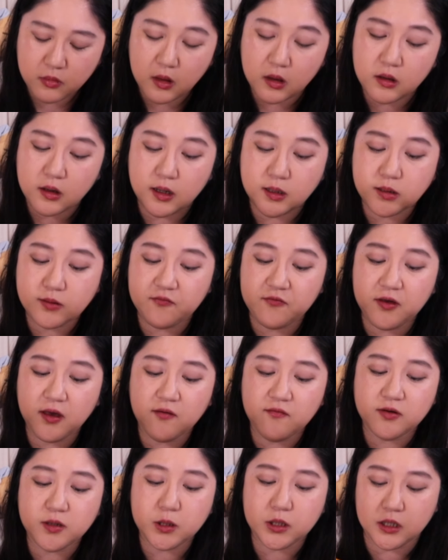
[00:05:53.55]
Guys, if you
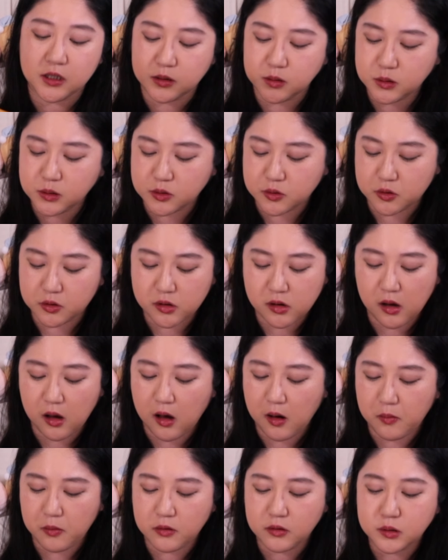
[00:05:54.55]
have a chance to go to
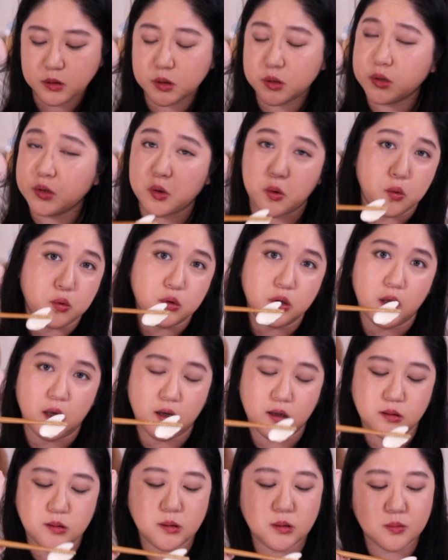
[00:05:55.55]
Cabo, it's so
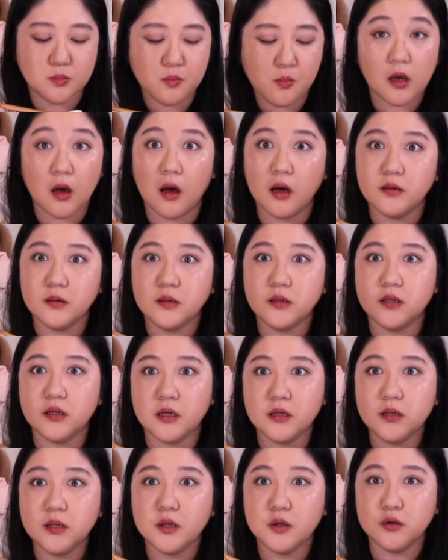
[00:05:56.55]
nice. Guys, did
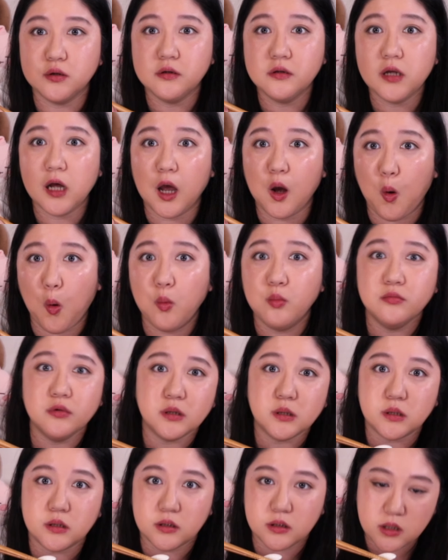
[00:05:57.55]
I tell you that I
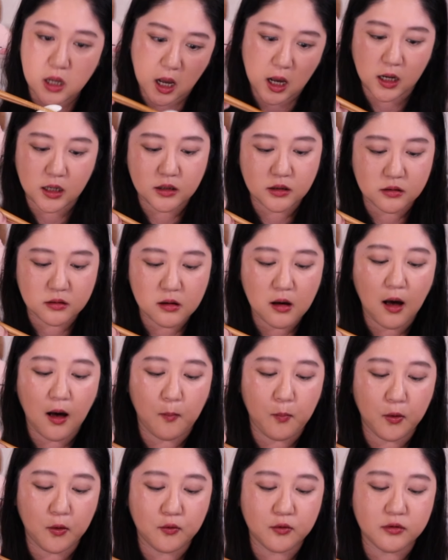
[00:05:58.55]
almost died in
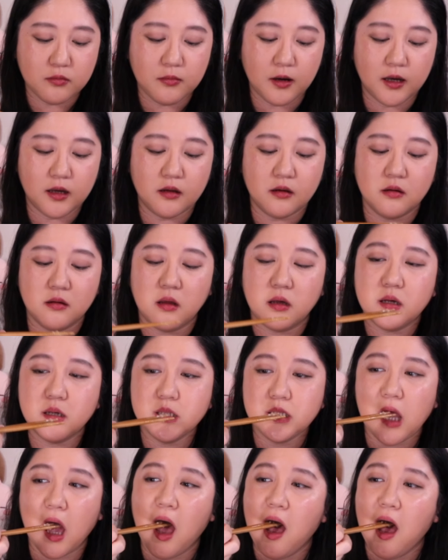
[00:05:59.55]
Cabo with my in-laws?